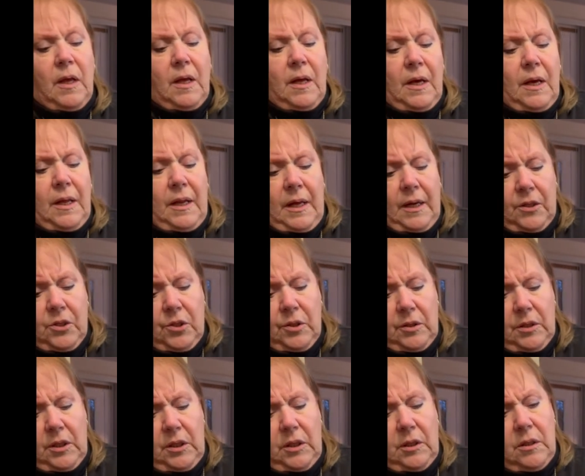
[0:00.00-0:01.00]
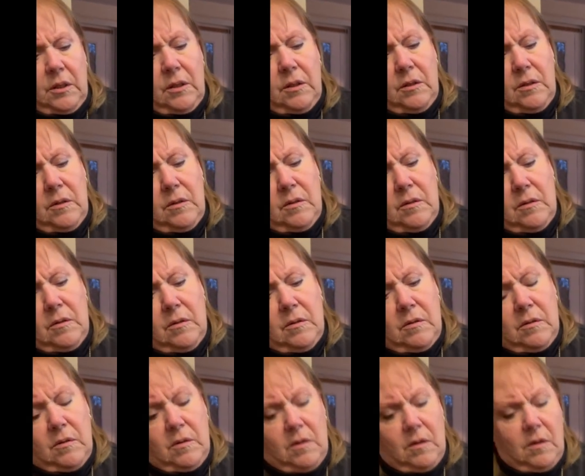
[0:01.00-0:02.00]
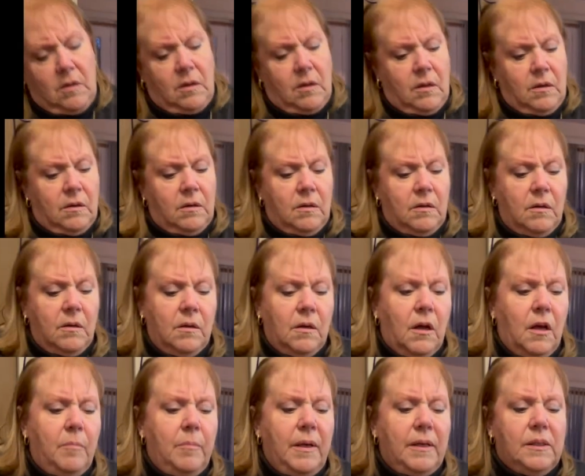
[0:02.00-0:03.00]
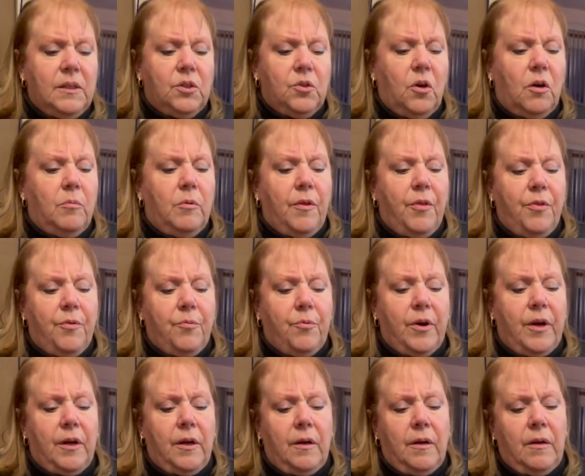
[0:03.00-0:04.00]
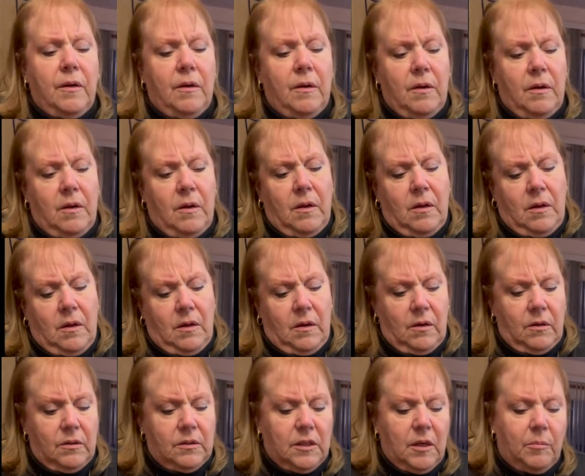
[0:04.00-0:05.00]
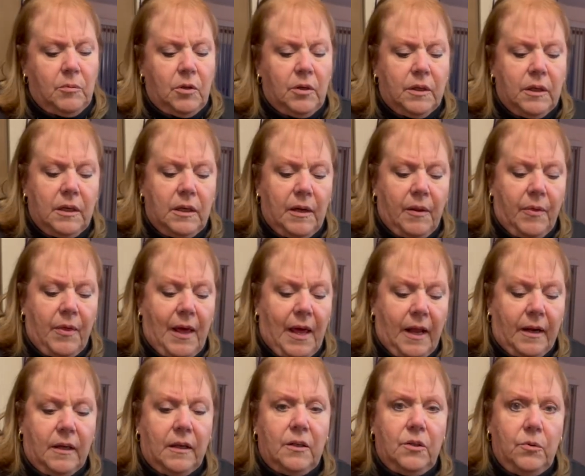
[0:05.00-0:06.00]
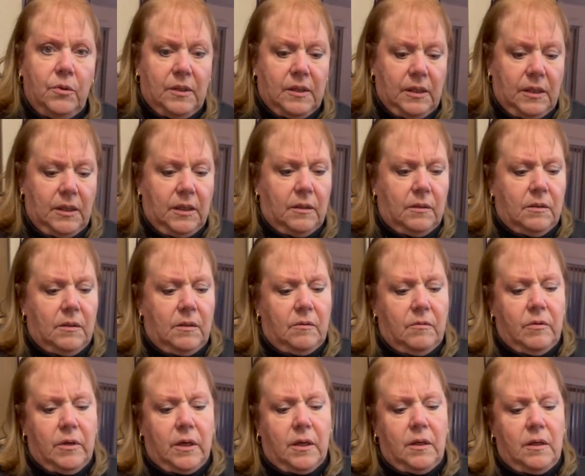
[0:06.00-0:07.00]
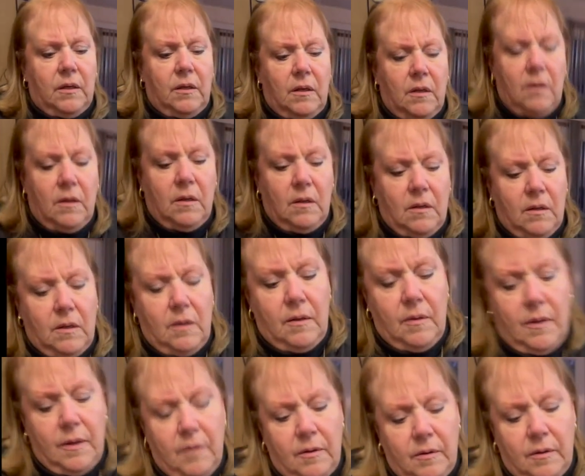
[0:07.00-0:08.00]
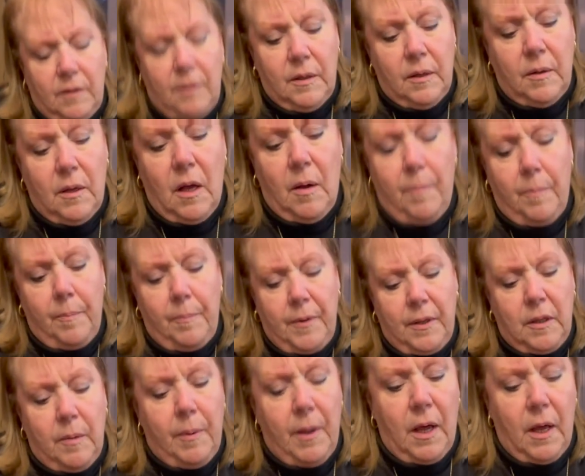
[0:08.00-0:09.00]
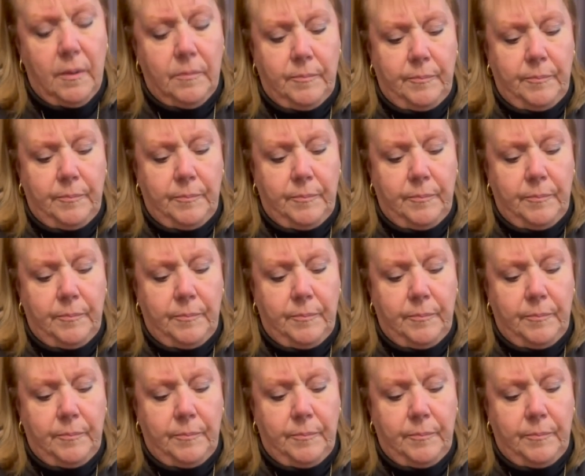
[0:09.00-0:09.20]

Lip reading: And actually, I may start with 3 because I'm looking at that. Can you see it, Rick? In there, in the cup, in the pot?